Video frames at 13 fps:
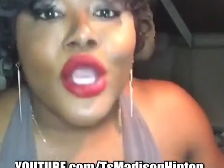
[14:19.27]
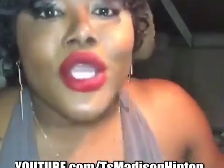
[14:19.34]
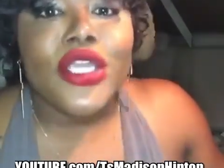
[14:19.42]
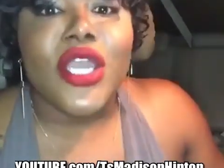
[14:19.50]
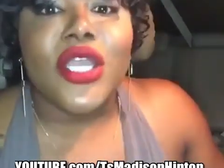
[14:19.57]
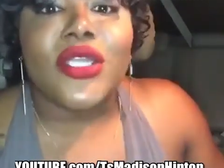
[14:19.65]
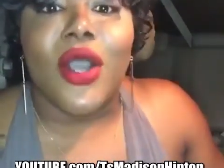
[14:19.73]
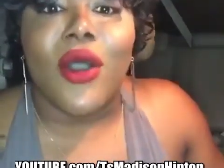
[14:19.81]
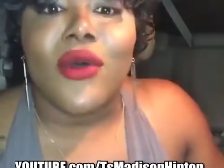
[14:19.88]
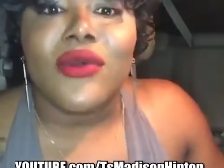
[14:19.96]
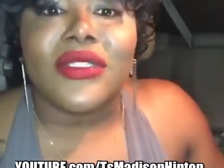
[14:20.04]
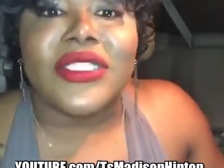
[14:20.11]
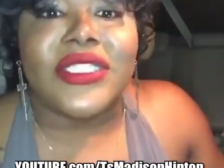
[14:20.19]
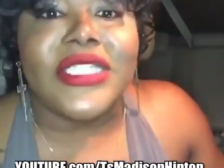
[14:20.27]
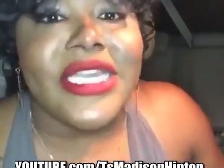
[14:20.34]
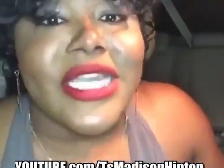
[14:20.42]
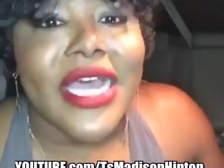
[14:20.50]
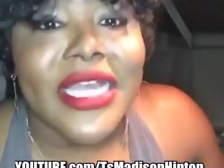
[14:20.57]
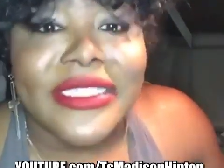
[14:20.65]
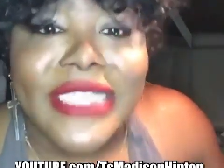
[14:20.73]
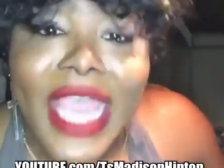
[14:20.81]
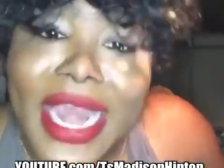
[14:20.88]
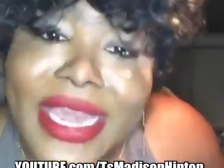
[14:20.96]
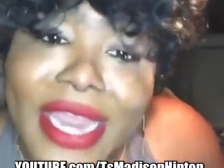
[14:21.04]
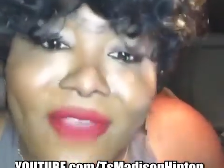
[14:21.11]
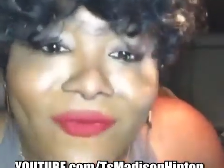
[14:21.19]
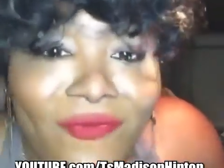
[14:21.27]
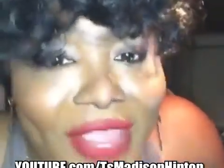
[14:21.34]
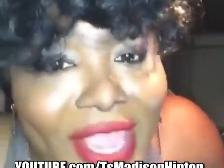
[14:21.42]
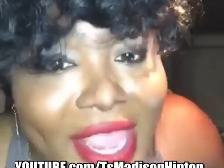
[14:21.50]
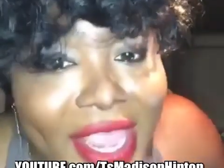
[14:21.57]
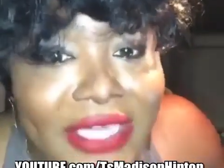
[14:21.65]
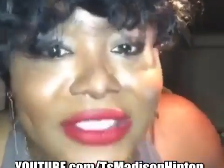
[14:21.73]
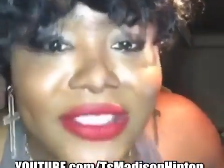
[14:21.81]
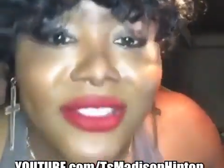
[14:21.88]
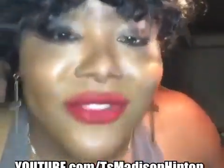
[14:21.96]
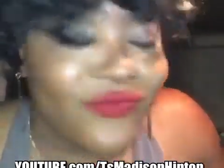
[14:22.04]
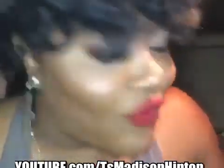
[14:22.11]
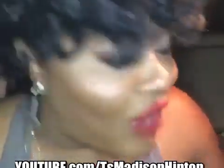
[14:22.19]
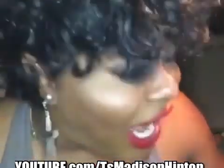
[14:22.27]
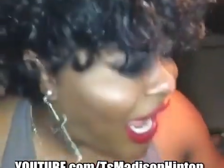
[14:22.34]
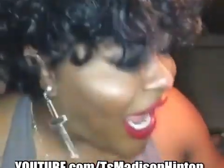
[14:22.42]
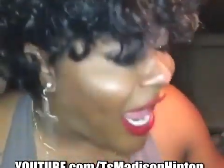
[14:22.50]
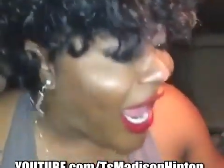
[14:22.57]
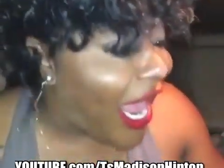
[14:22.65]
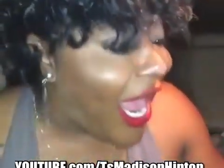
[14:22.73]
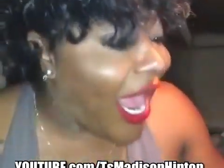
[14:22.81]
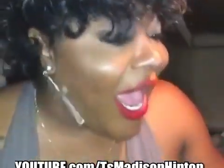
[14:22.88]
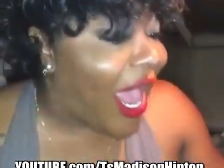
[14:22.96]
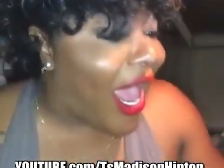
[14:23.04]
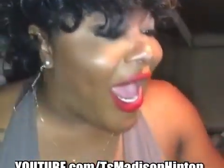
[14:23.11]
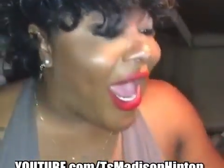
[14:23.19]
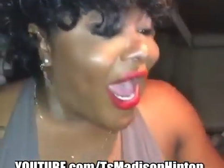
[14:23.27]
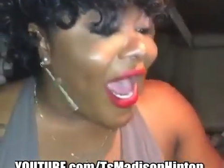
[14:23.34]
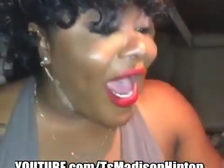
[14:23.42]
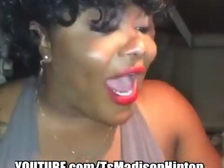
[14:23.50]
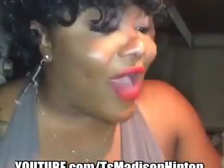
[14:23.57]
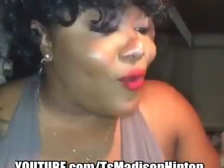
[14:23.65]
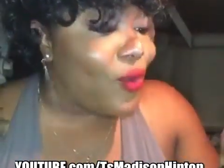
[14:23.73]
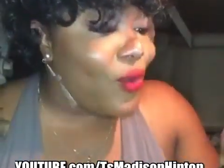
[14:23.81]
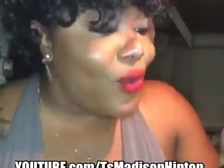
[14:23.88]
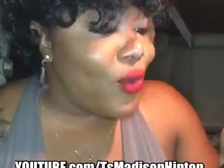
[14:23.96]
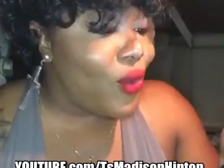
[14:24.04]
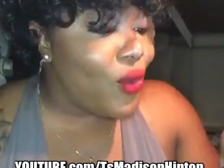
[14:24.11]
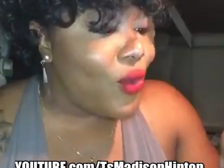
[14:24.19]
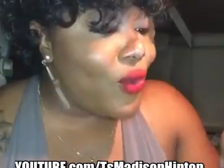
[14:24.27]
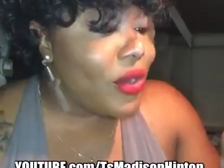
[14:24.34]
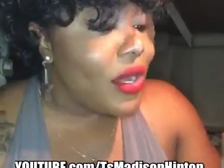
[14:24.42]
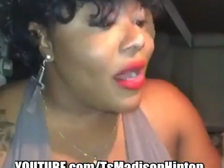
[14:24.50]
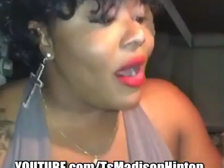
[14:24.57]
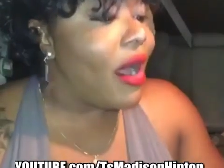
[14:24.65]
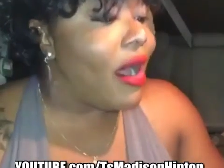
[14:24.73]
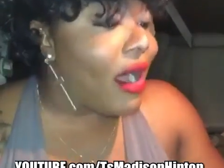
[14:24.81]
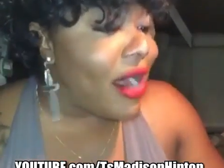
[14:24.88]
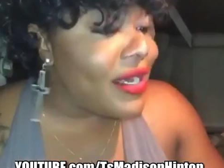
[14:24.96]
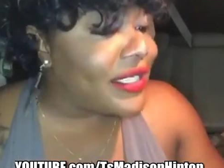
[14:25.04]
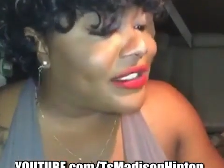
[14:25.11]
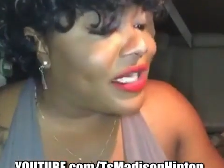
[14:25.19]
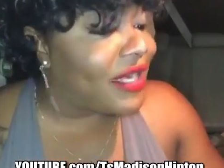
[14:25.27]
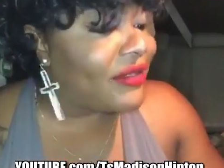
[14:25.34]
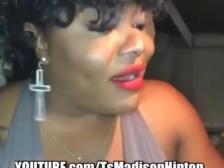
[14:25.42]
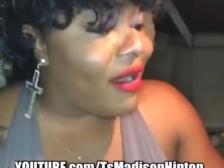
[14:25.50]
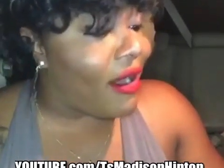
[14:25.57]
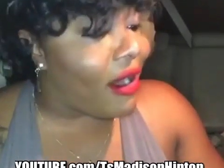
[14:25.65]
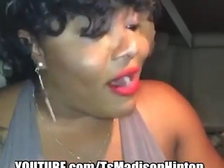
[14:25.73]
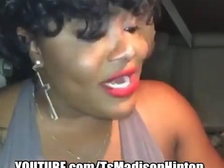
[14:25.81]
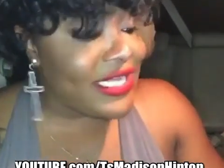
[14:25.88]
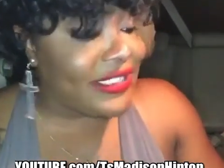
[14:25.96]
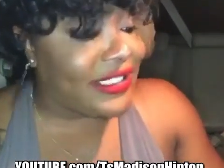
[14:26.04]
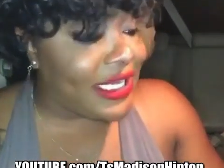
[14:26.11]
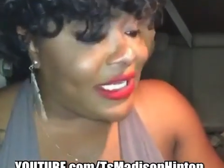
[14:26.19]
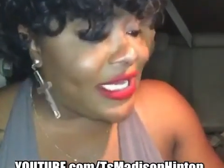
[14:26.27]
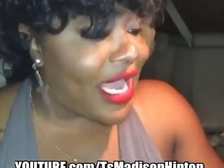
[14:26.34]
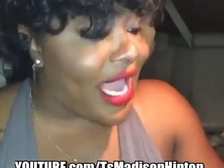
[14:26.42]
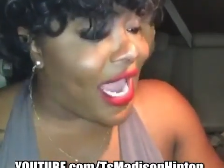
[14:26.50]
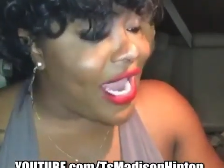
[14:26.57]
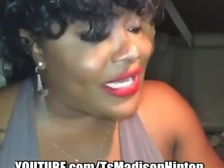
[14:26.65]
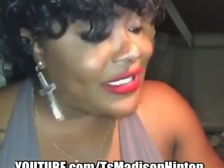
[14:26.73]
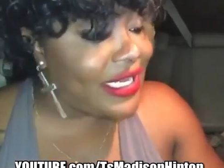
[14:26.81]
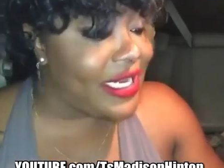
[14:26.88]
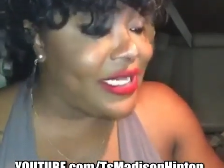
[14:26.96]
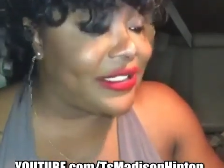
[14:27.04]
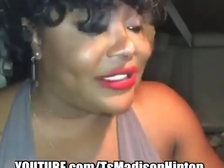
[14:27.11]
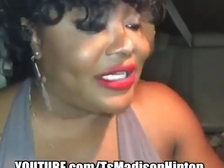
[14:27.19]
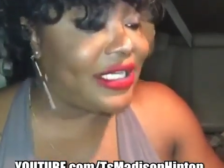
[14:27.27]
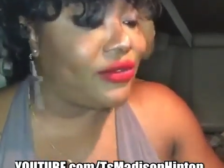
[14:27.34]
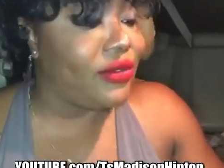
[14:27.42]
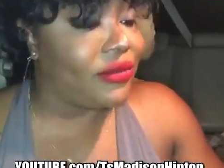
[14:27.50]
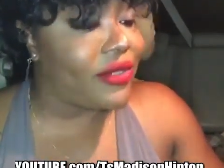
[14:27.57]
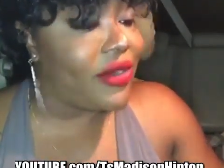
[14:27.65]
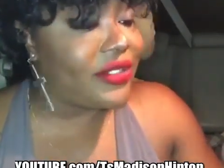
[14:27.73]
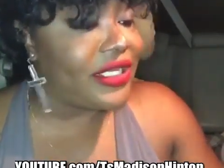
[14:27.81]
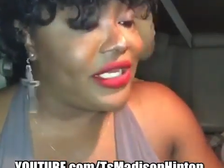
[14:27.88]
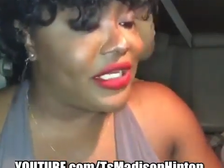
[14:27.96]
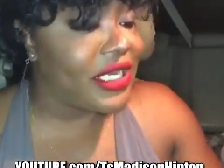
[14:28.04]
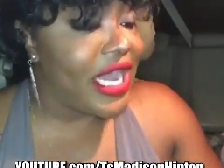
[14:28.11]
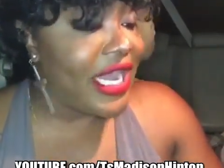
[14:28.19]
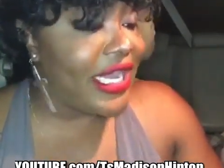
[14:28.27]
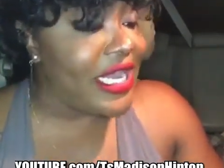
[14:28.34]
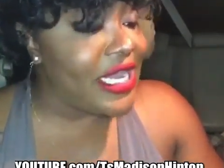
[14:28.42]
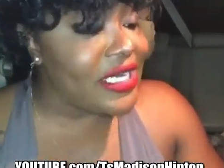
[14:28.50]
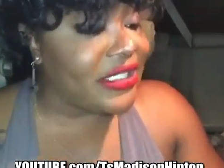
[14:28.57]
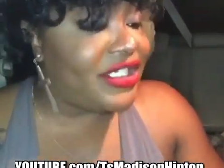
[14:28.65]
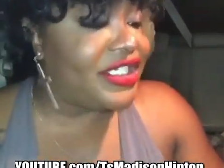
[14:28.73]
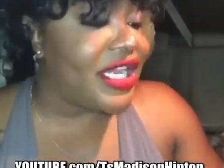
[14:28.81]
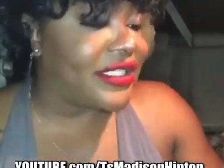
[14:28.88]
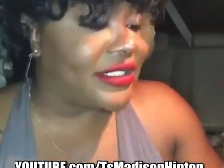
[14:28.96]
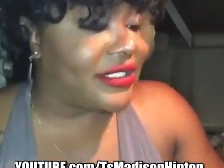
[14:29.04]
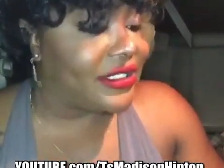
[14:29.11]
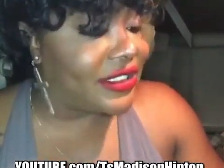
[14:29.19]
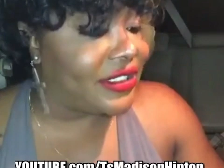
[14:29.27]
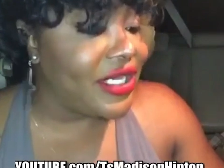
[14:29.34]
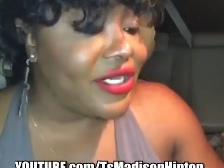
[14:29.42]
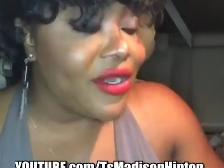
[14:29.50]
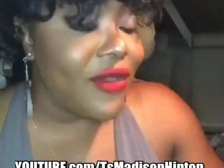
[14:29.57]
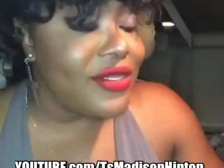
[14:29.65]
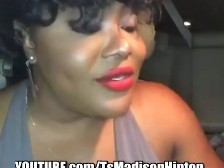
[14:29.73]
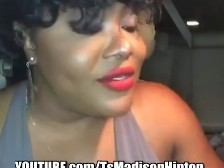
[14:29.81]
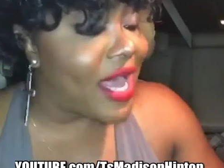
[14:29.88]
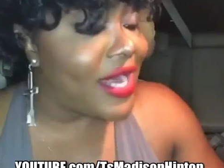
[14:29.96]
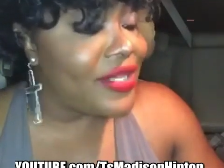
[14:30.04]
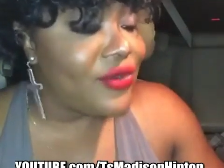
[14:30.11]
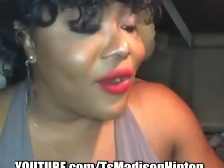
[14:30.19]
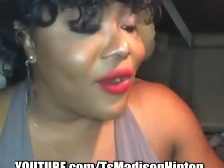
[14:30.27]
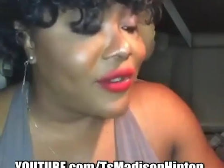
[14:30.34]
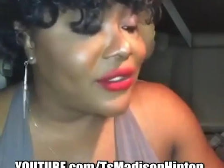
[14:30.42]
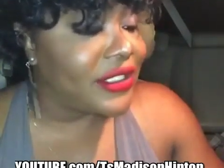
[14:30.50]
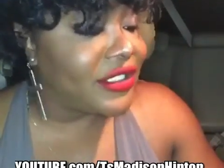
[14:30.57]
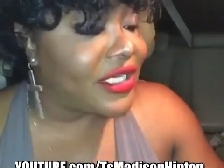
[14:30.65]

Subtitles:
You're going to see us at the fish fry. Ooh. Hardness of the heart, Ezekiel 18:6-13. Injustice, you know, a lot of you hoes.